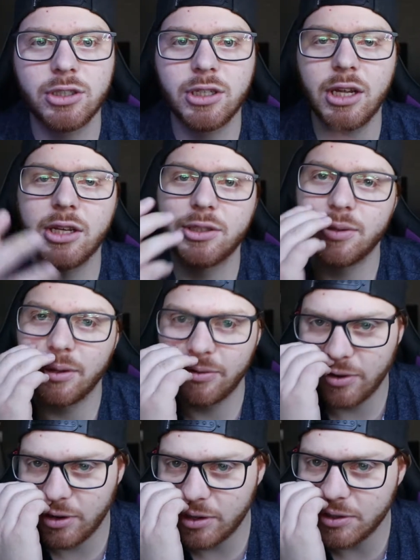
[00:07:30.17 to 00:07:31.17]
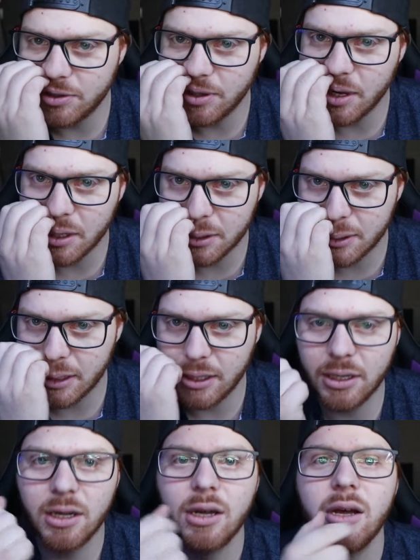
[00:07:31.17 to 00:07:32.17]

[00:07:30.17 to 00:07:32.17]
There's the photos you guys seen.